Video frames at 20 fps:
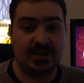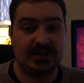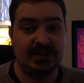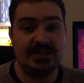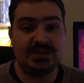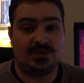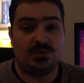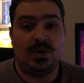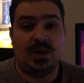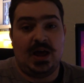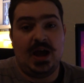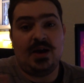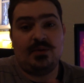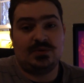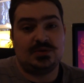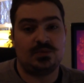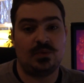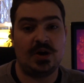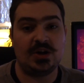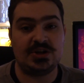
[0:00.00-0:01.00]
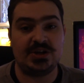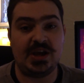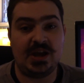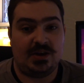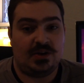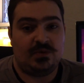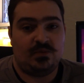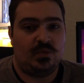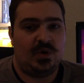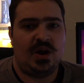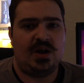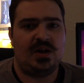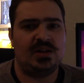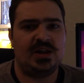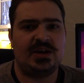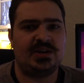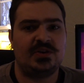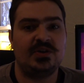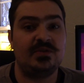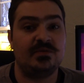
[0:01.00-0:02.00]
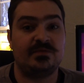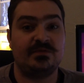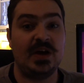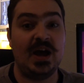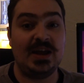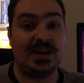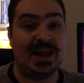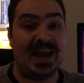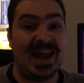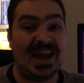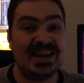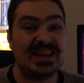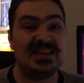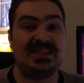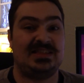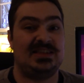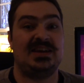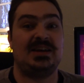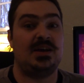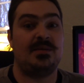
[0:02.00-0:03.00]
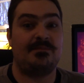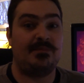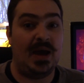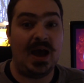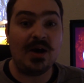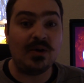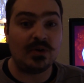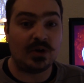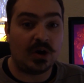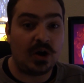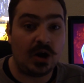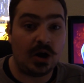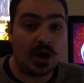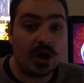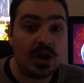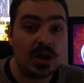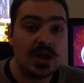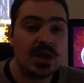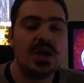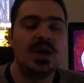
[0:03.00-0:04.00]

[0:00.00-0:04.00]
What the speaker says: at least while I was watching it, and while I couldn't find anything about her,